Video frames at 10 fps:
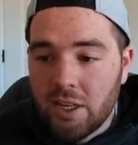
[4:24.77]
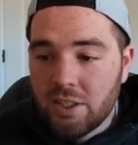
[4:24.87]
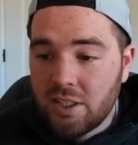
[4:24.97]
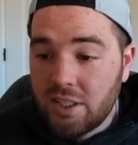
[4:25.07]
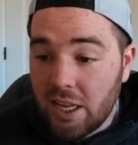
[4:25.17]

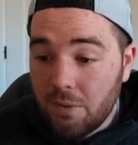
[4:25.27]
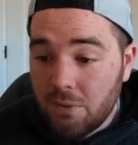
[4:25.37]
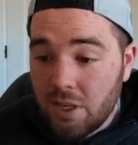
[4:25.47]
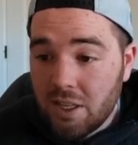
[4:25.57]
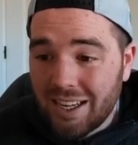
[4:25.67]

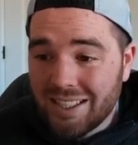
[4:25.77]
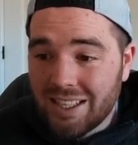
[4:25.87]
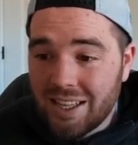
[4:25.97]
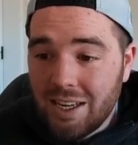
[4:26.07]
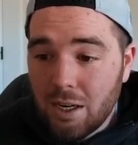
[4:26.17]
Safety, like I
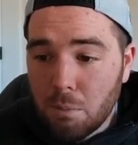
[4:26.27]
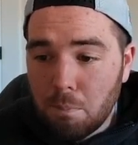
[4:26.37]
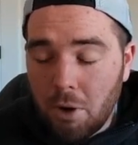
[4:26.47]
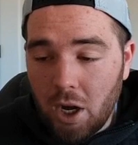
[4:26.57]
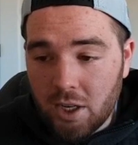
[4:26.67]
said, they need a
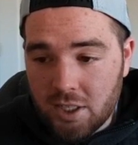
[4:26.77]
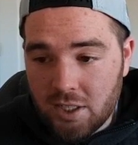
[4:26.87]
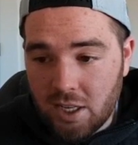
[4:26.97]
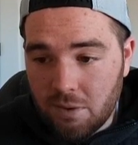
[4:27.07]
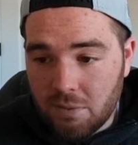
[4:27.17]
box
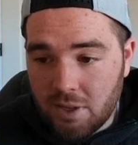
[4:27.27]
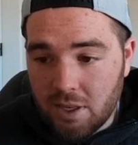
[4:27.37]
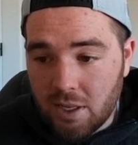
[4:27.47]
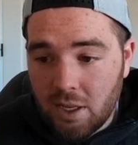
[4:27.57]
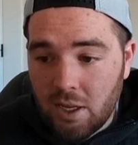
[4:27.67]
safety.